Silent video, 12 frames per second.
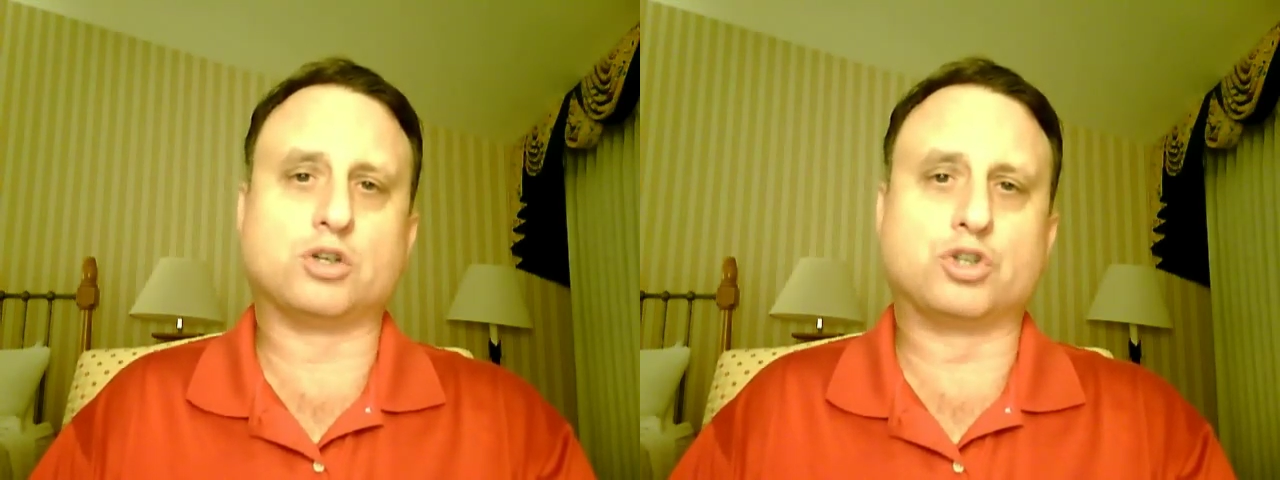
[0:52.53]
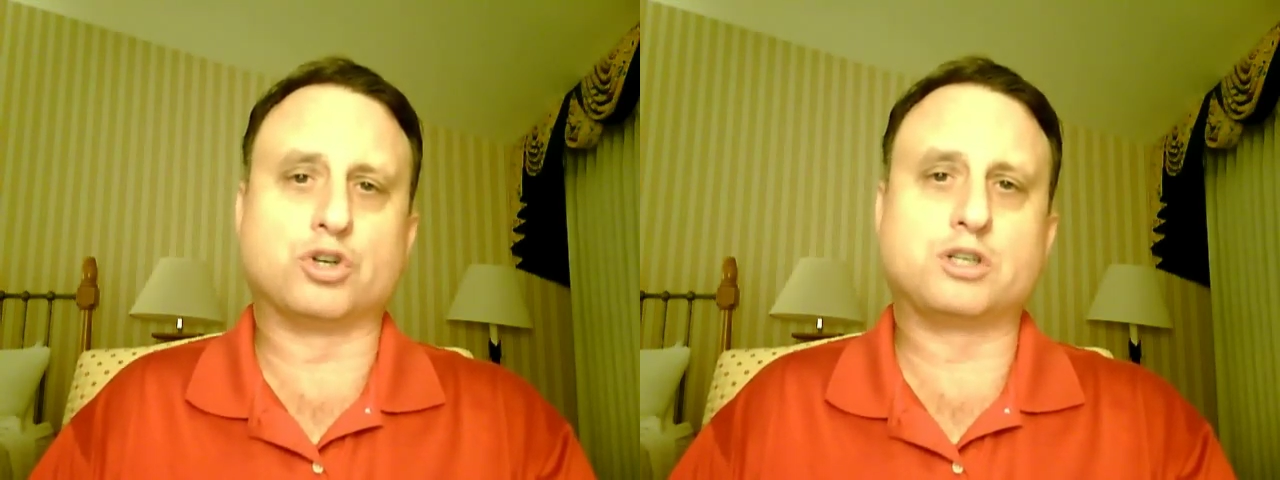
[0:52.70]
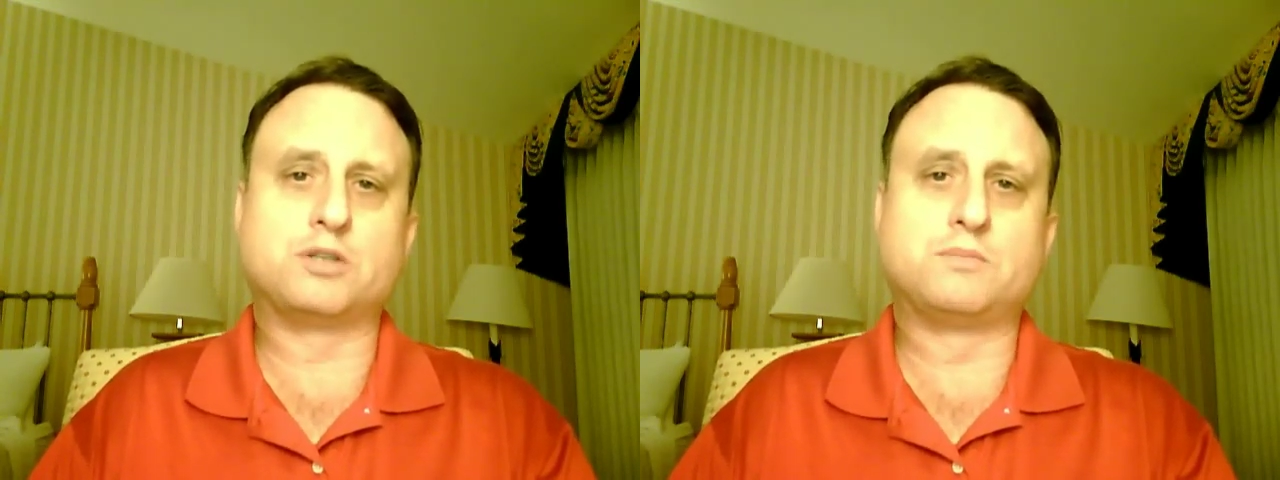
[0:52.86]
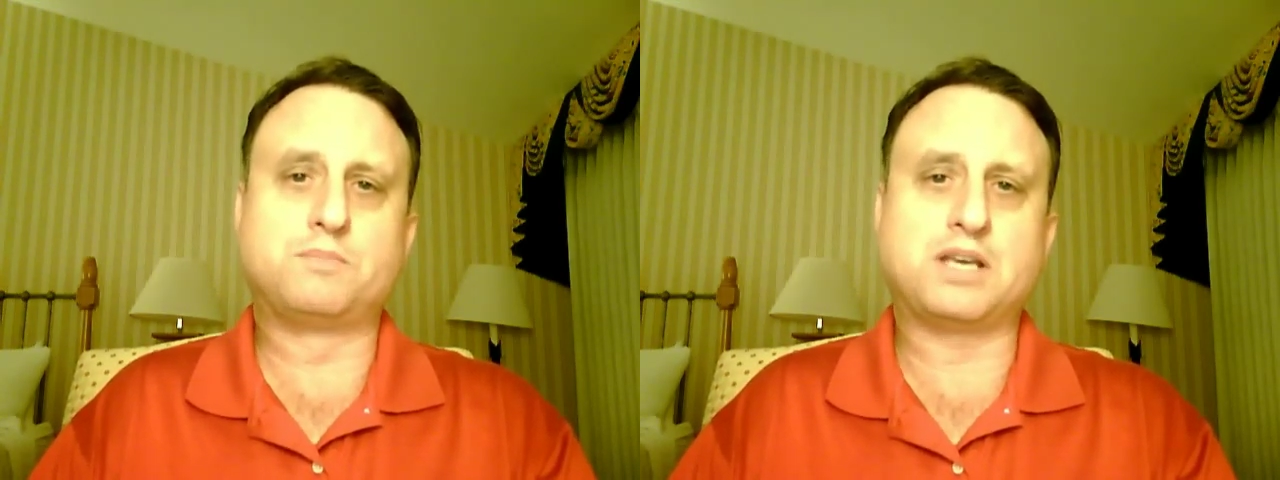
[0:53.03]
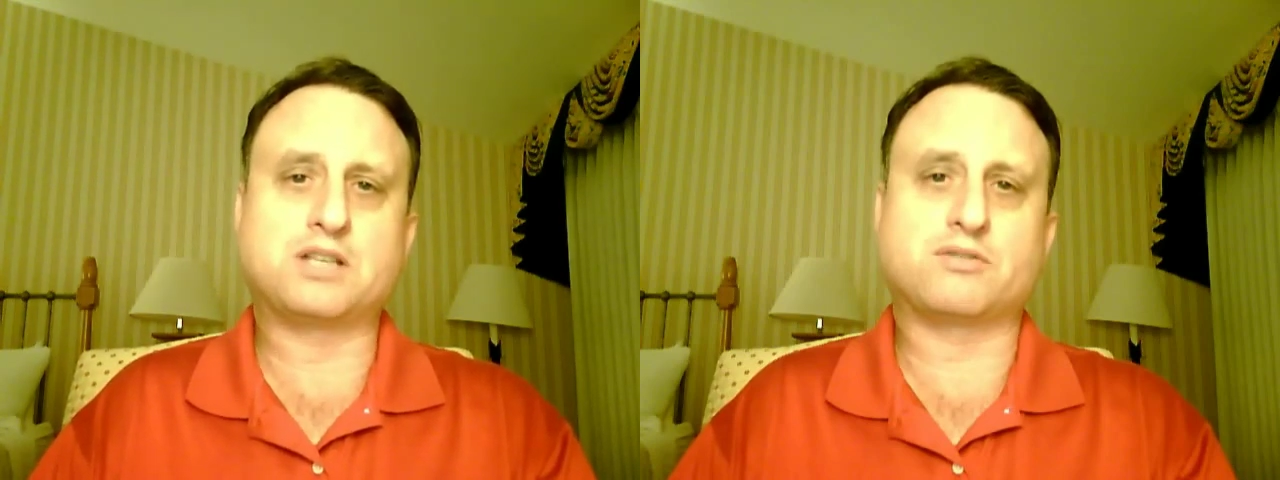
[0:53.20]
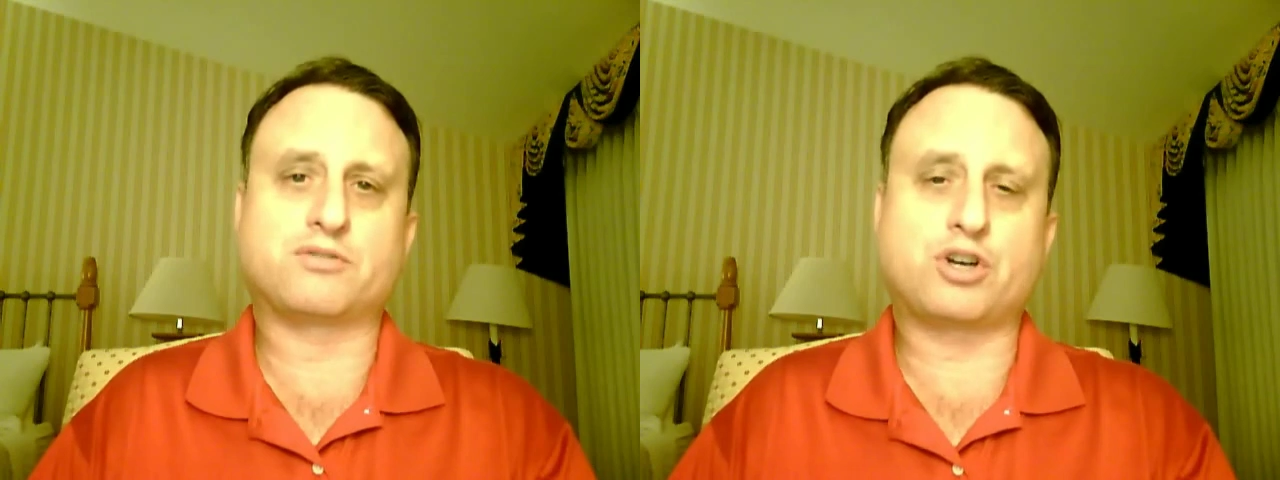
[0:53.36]
good
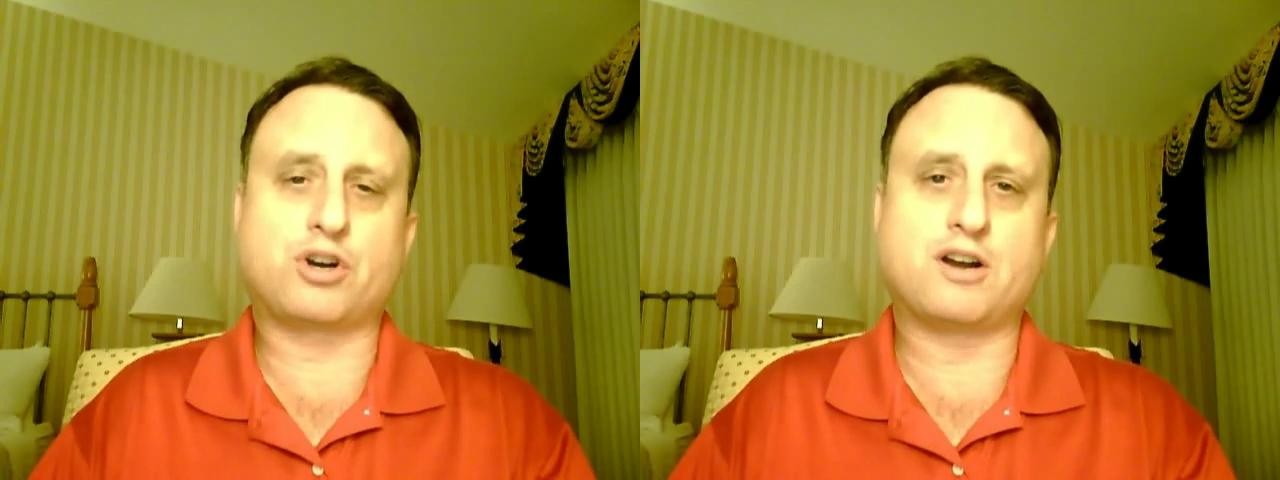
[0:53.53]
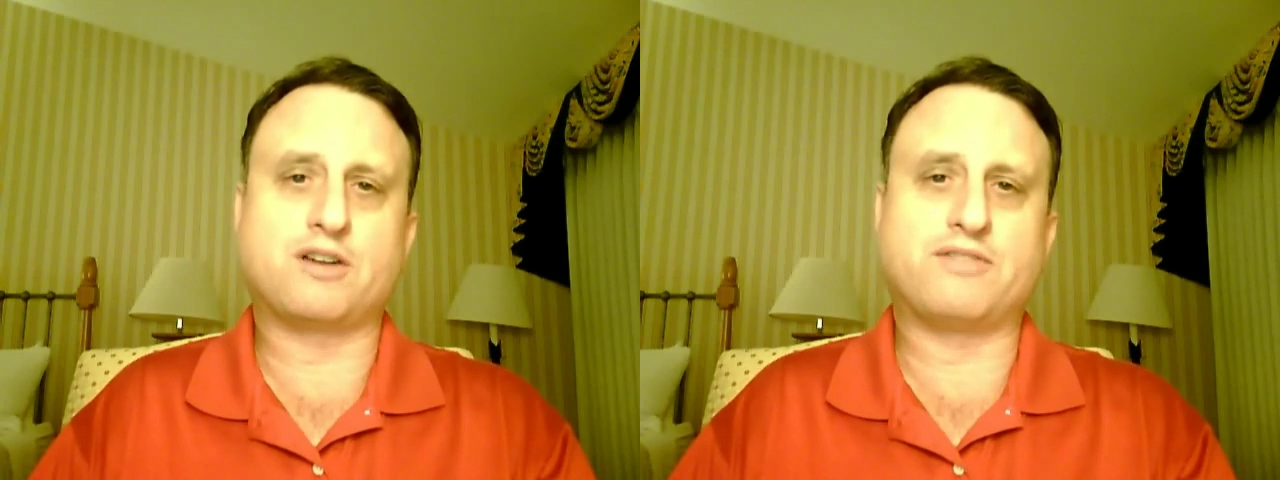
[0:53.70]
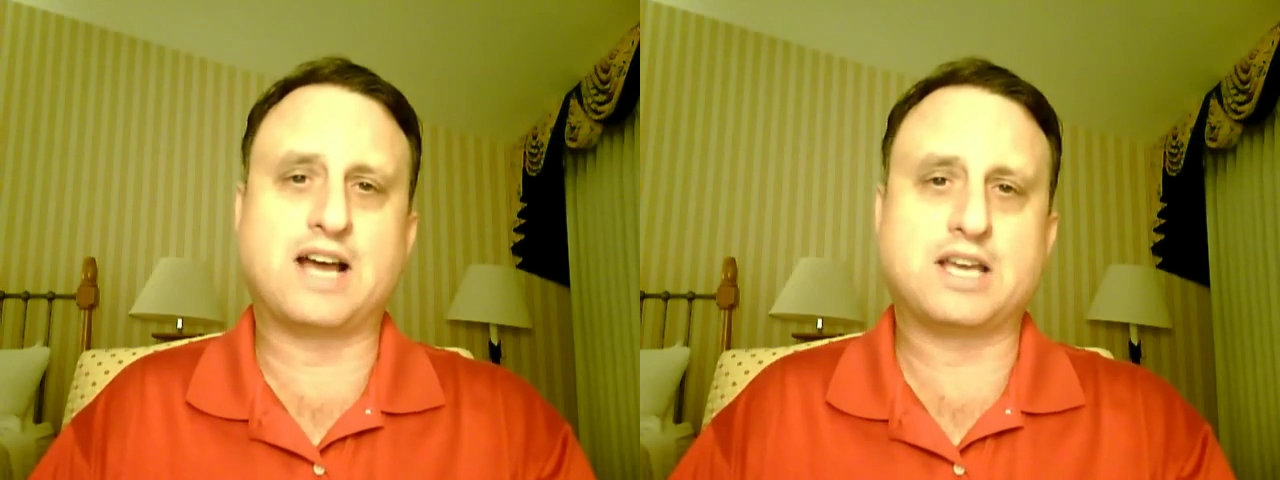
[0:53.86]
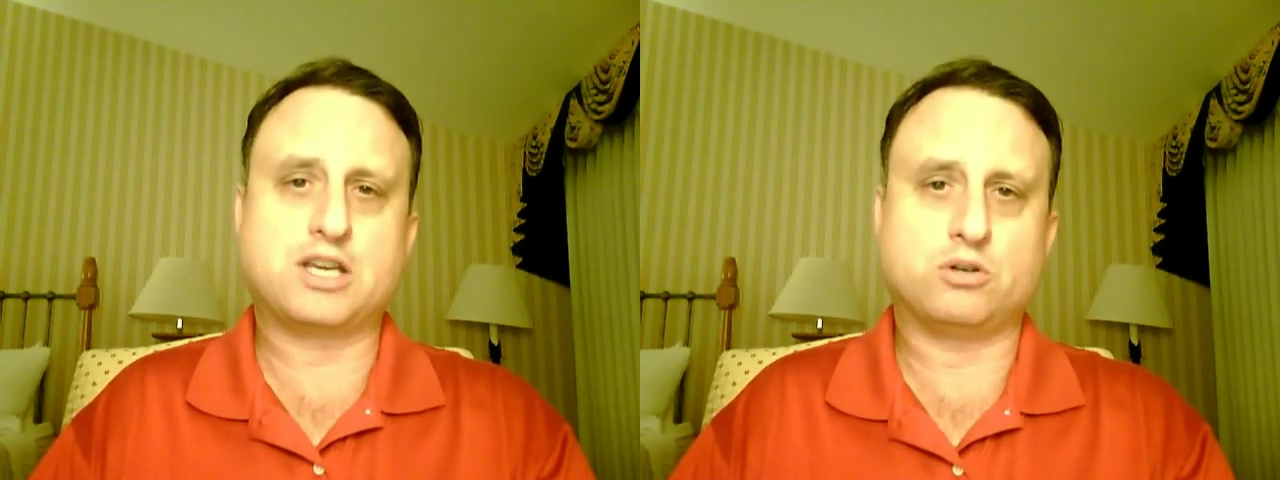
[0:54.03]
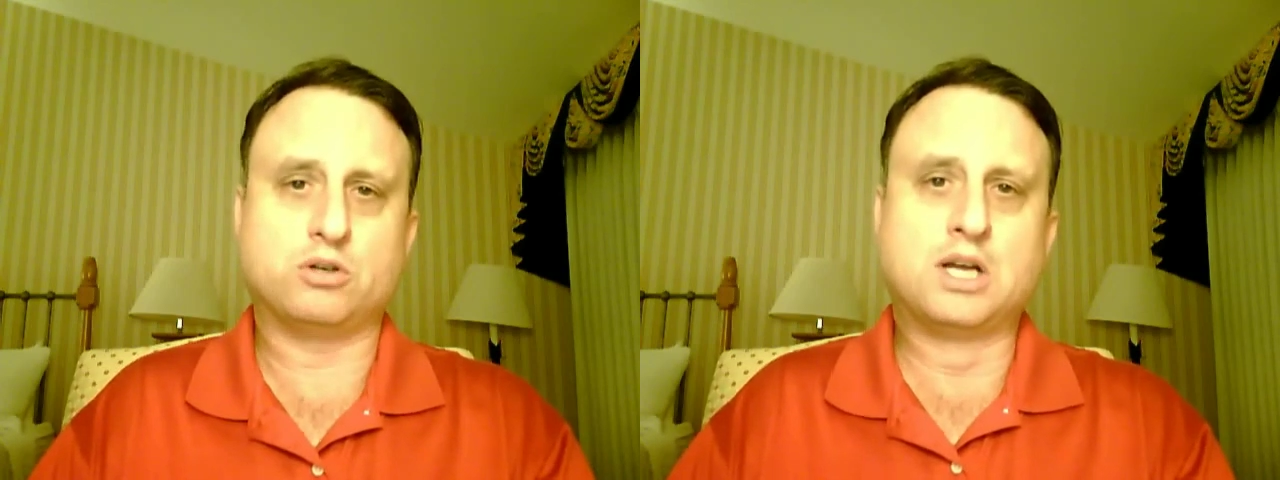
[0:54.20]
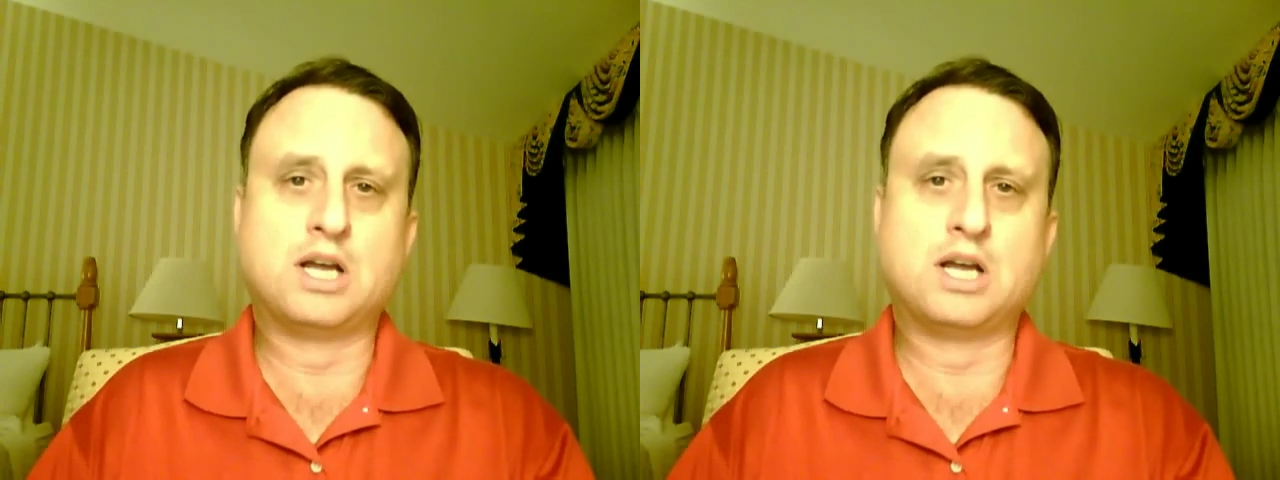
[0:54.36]
piece of current value.